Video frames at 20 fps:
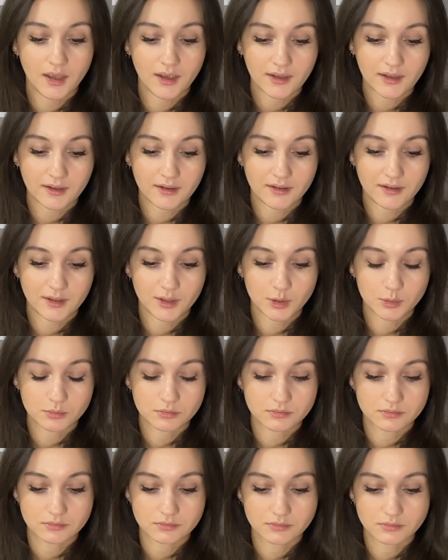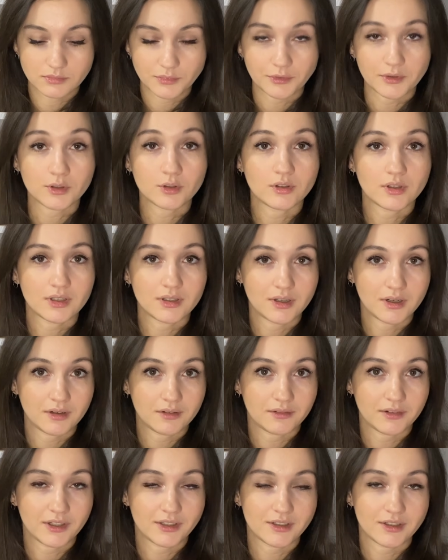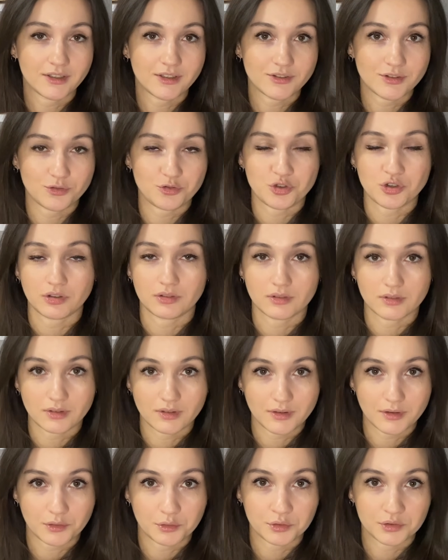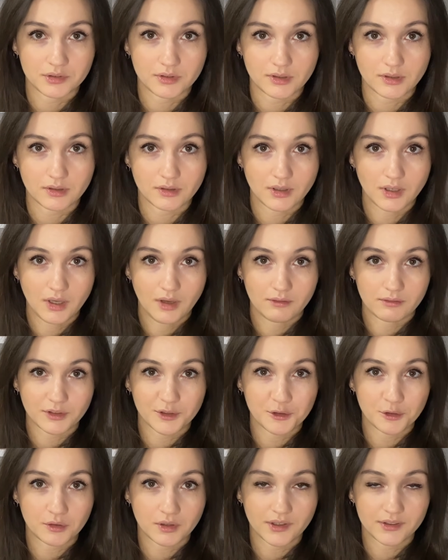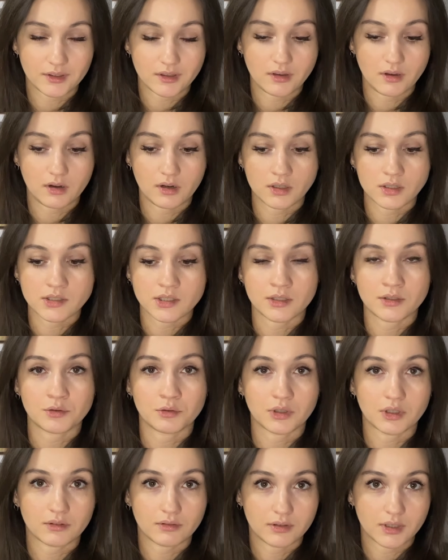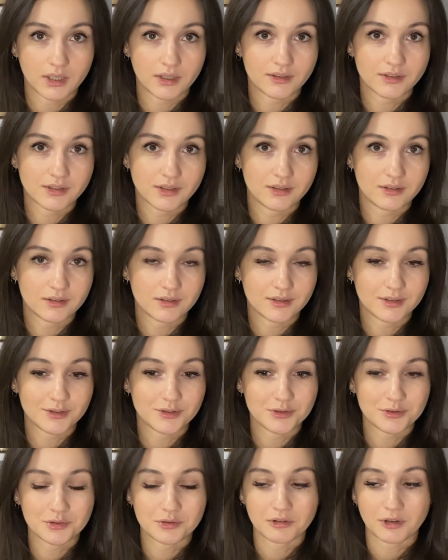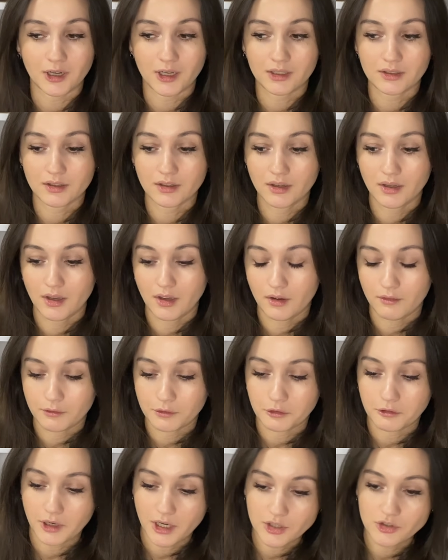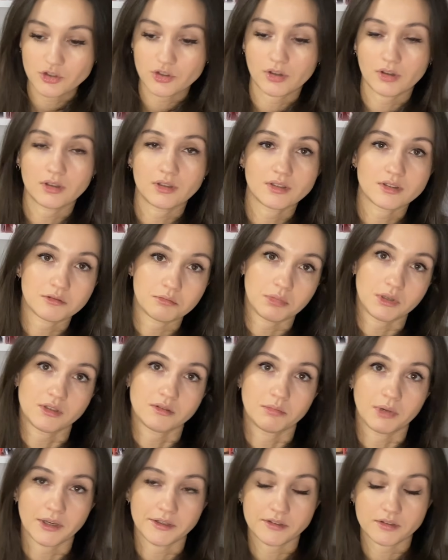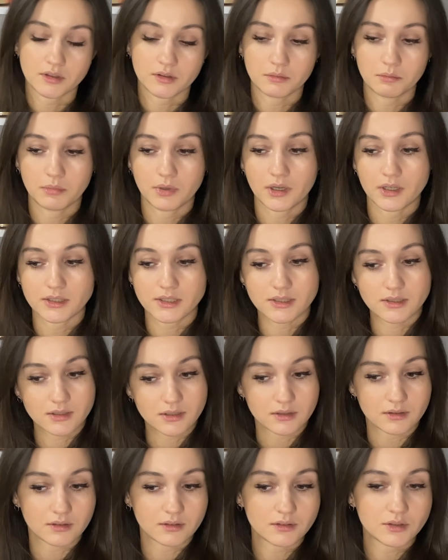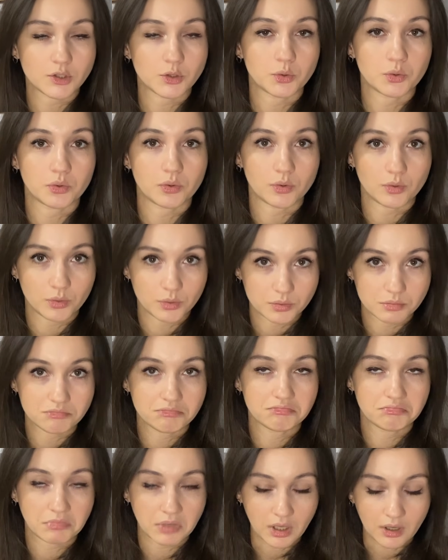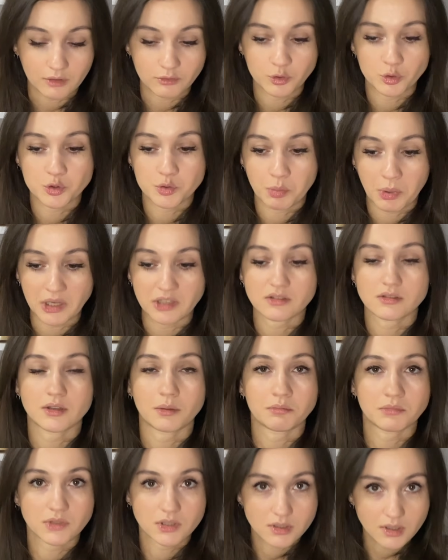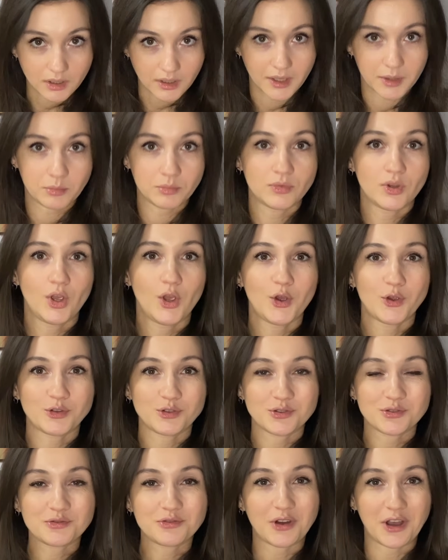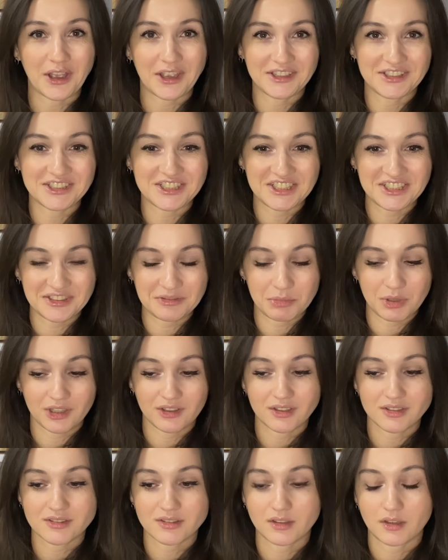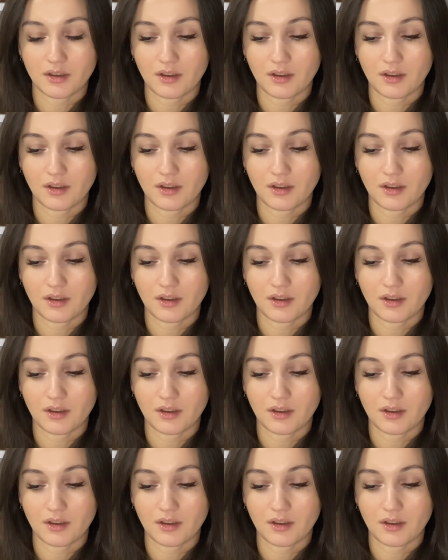Filcolana Arvetta is in general the only Filcolana yarns that you can find here in Ukraine. For Regia it's a bit better, but still you have to spend some time to find it, because